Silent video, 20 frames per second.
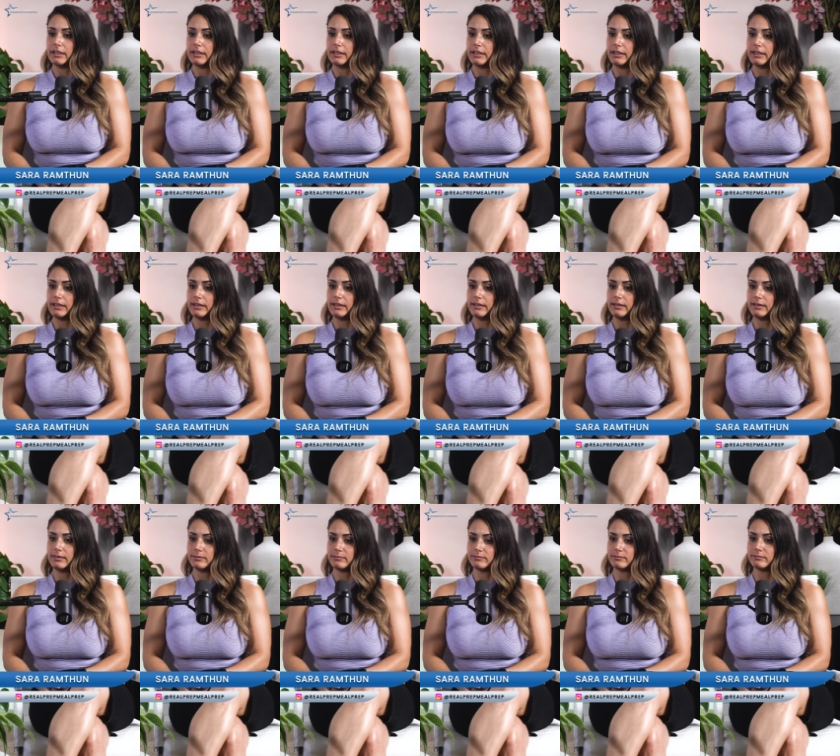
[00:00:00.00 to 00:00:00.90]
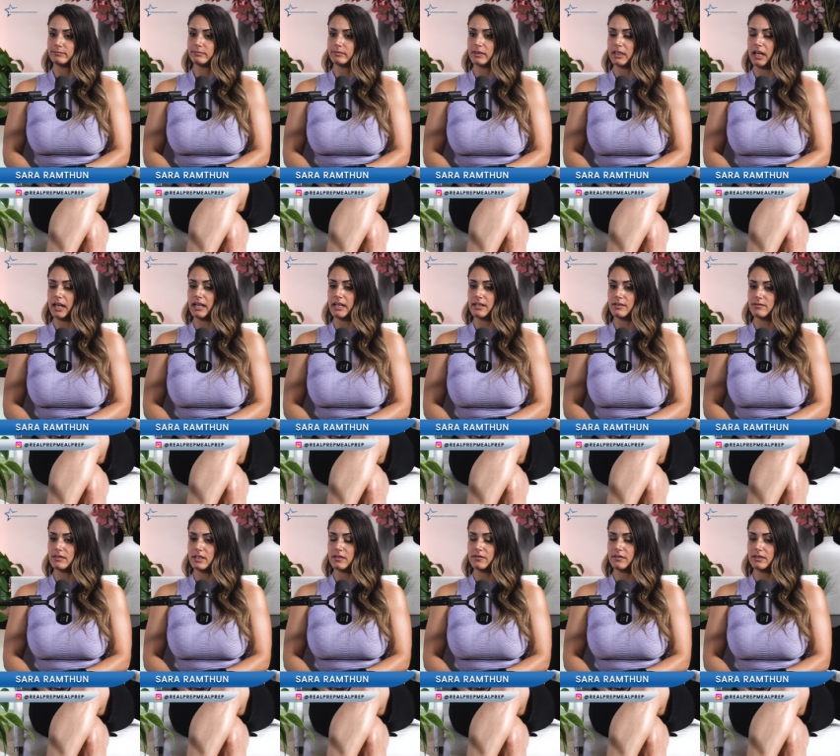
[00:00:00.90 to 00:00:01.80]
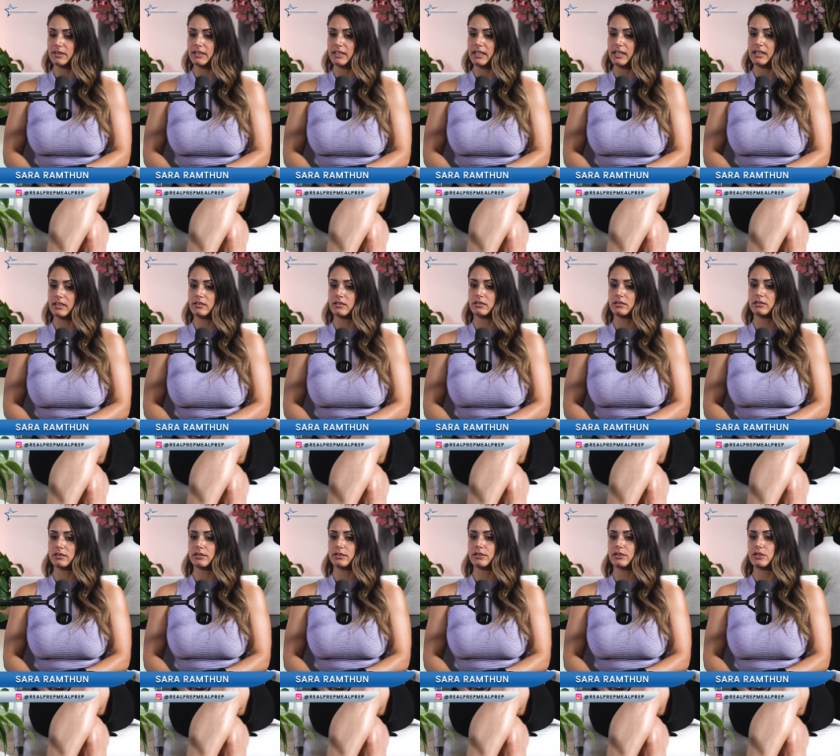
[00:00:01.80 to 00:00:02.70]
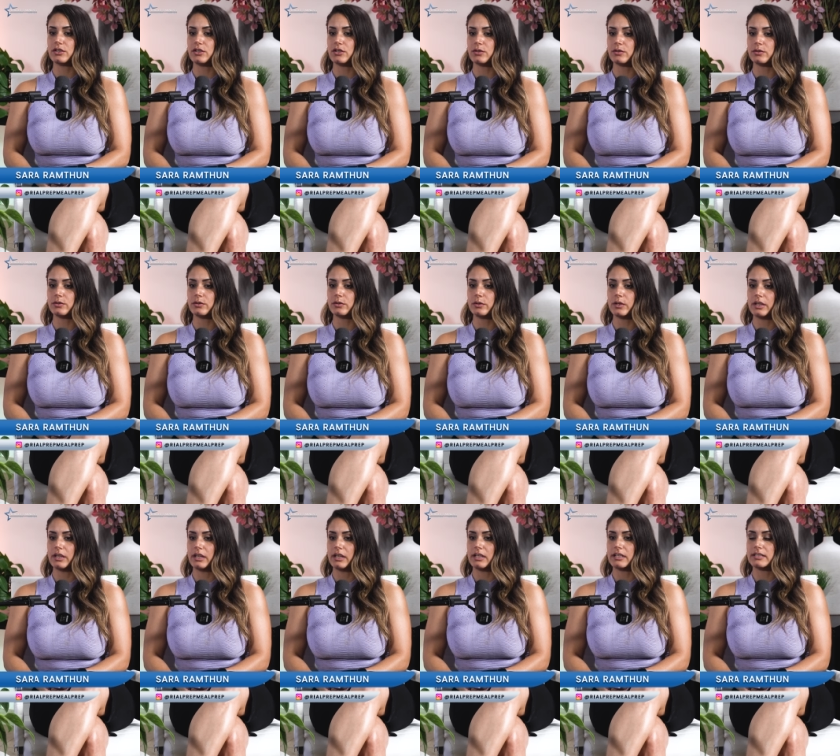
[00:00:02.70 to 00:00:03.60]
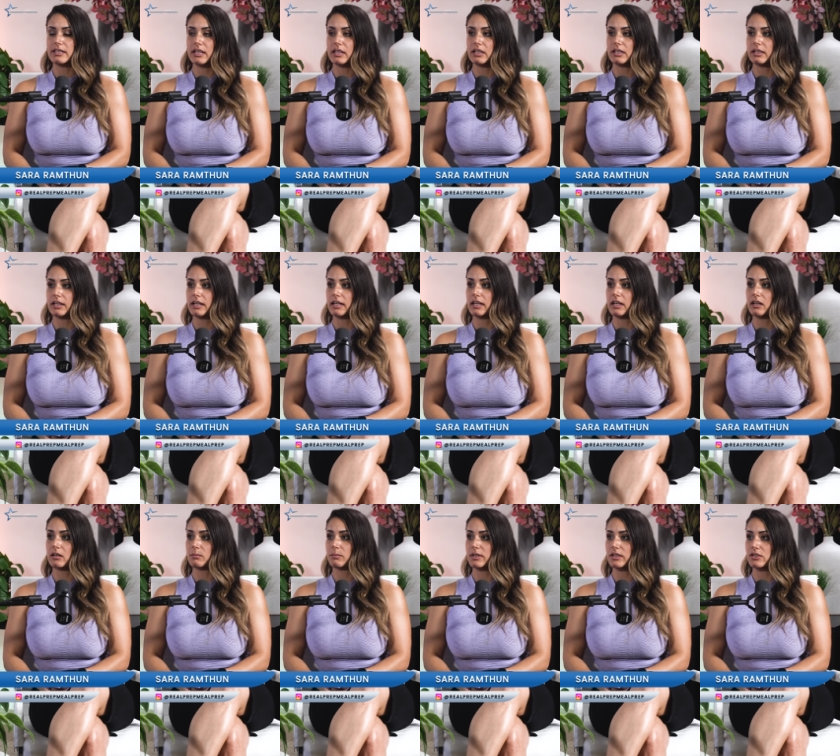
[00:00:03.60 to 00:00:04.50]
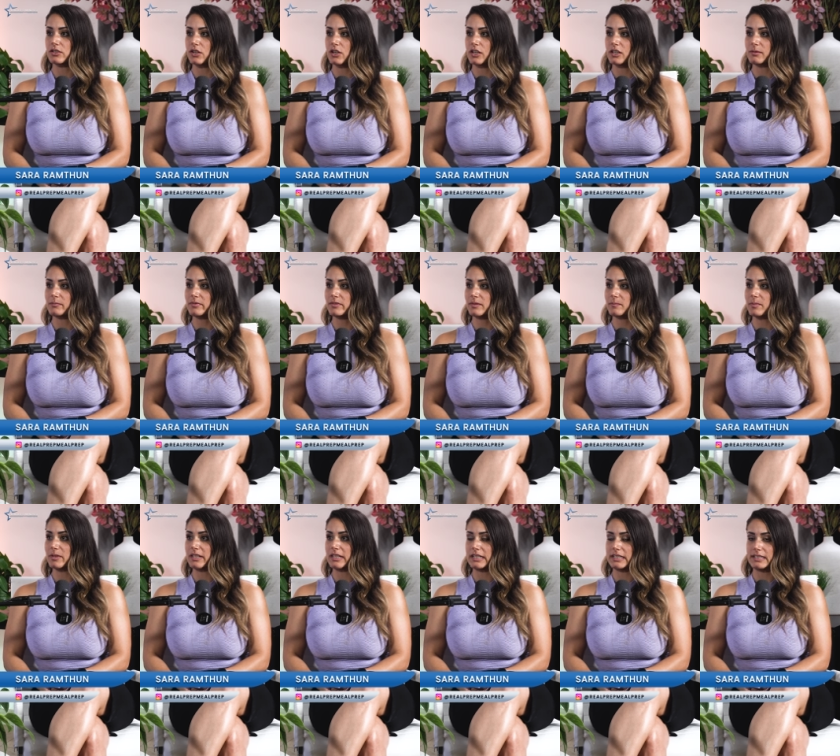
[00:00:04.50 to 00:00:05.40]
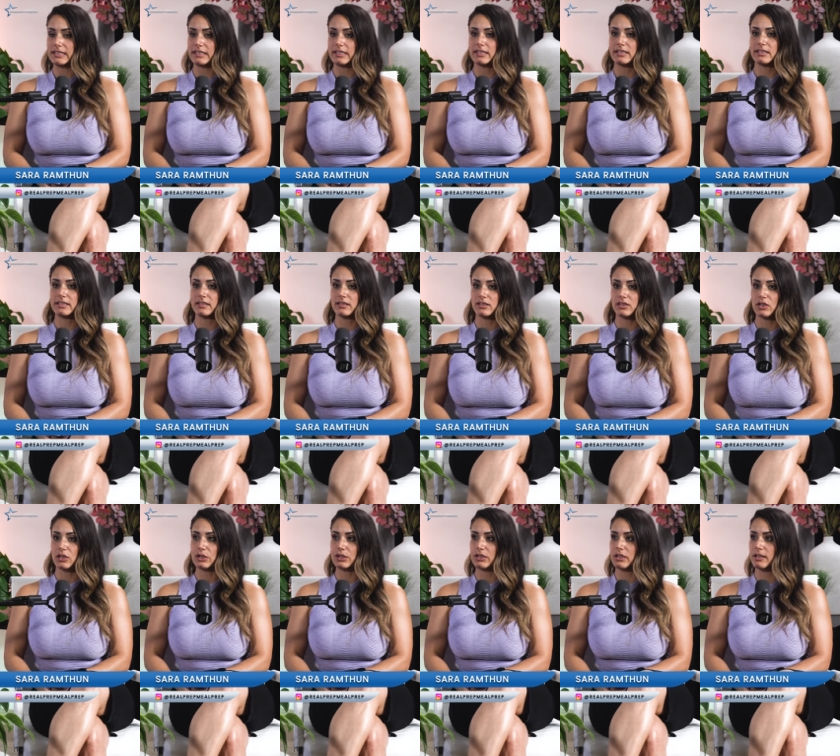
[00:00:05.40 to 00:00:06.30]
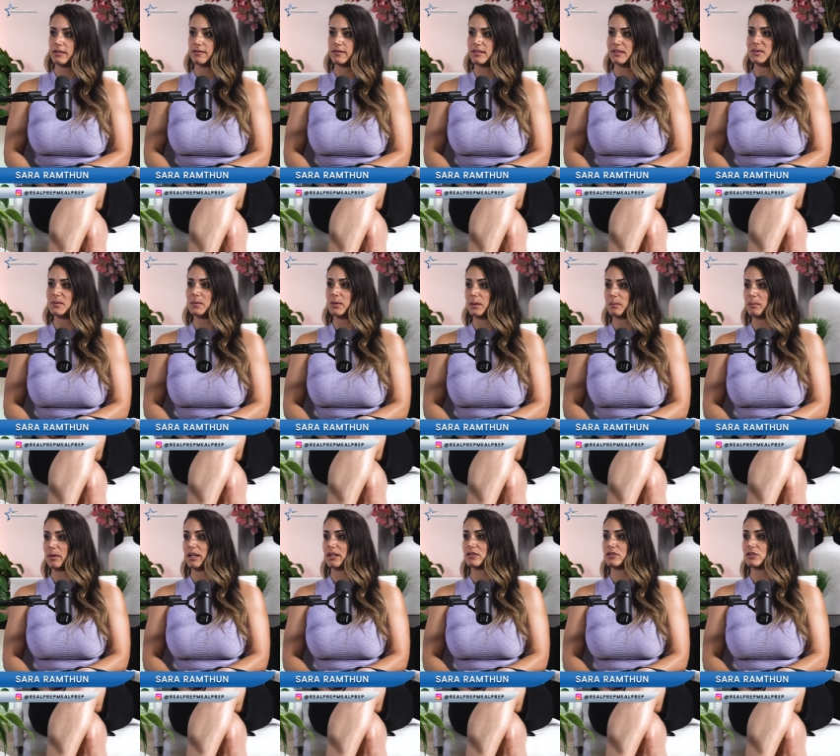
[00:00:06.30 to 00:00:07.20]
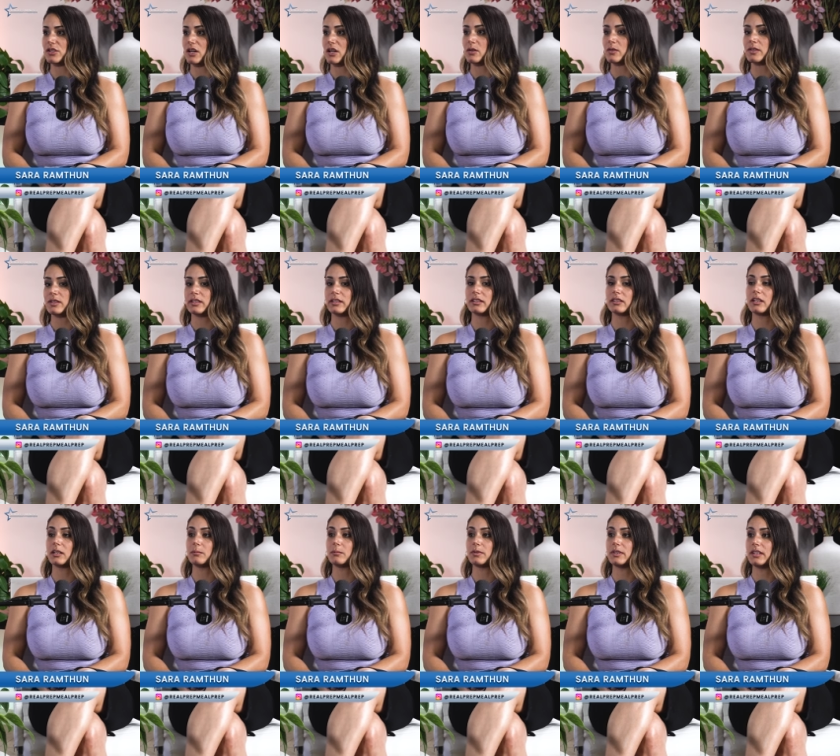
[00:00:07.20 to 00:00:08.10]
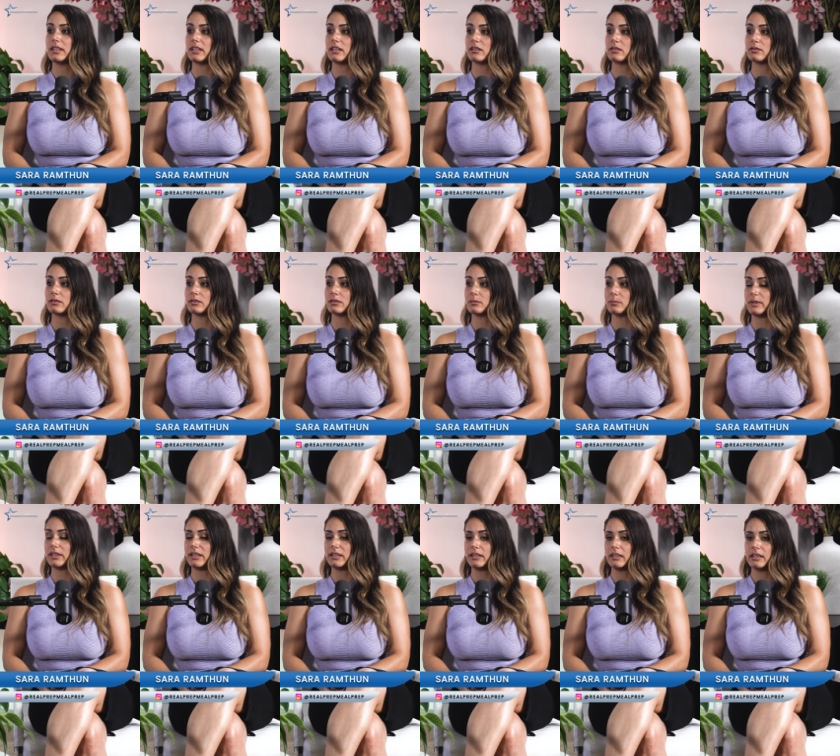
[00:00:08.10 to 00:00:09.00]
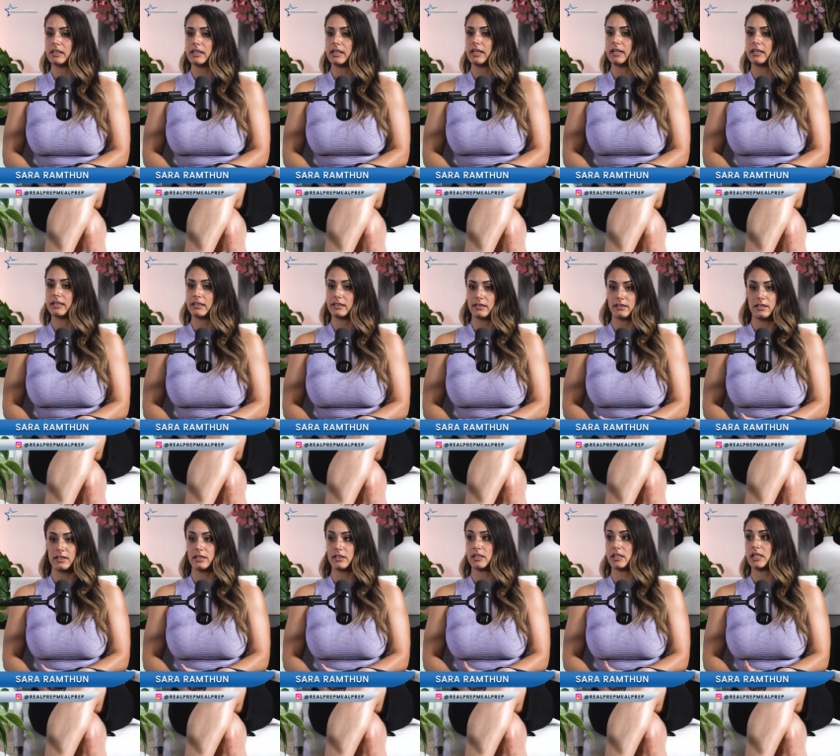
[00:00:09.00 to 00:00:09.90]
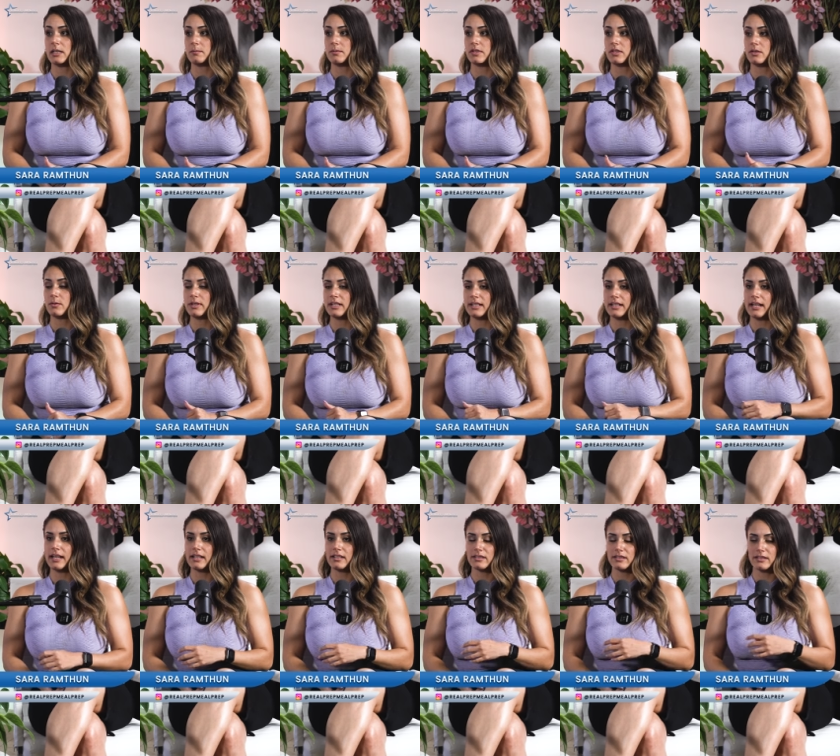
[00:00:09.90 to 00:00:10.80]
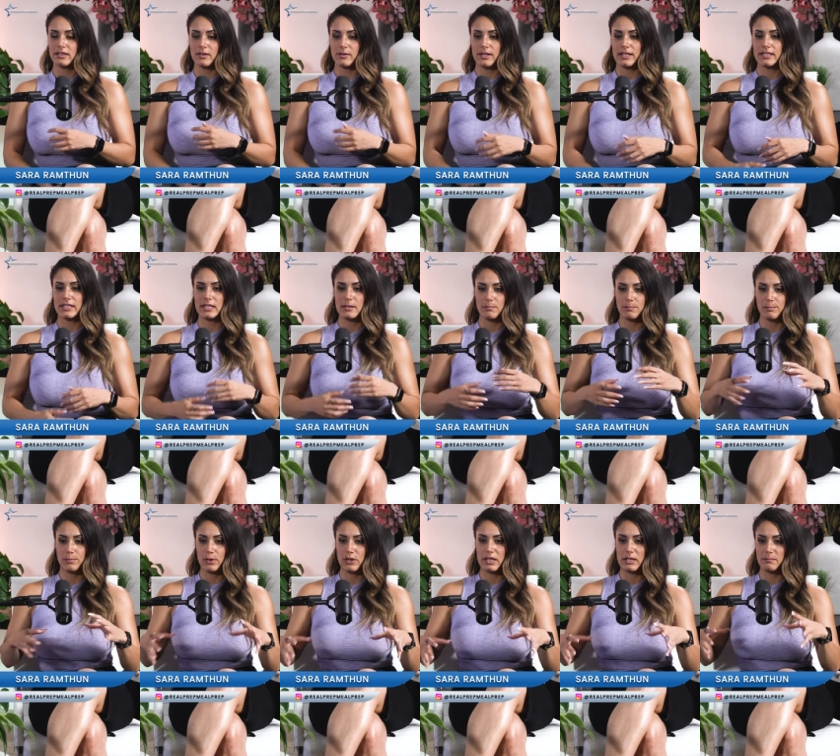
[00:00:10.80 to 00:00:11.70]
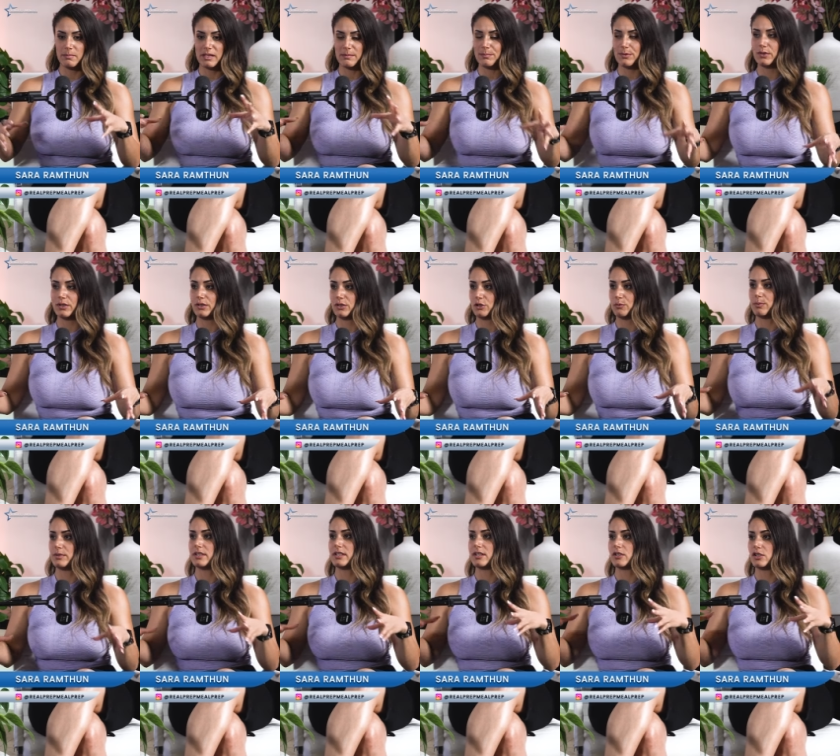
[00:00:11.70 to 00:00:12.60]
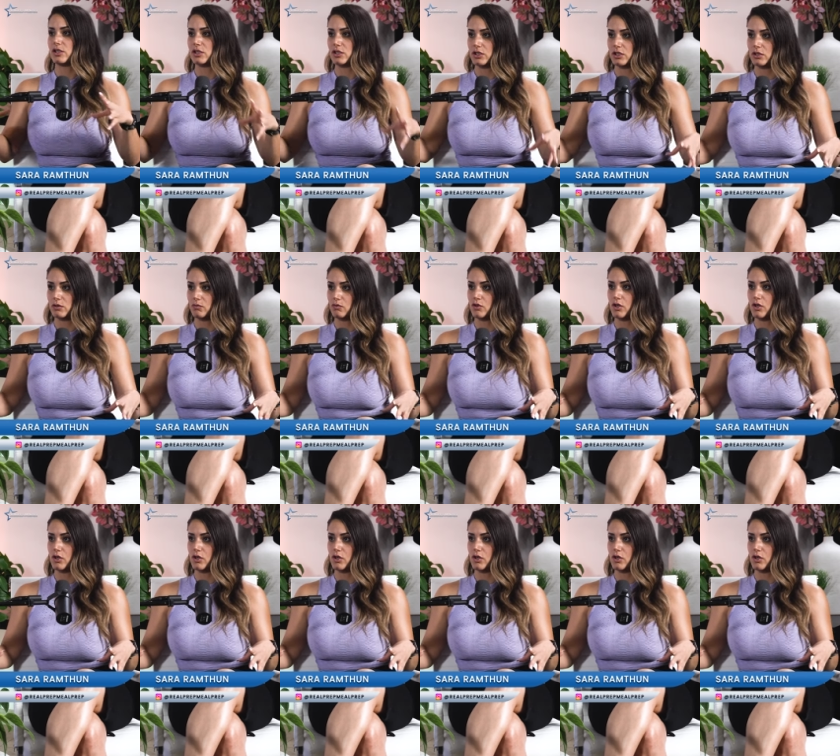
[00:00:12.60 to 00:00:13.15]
Uh, I have definitely had to learn to delegate out my jobs because it started off as a one-man show and then the company outgrew me and it, it, keeps doing that so i keep putting people in new positions new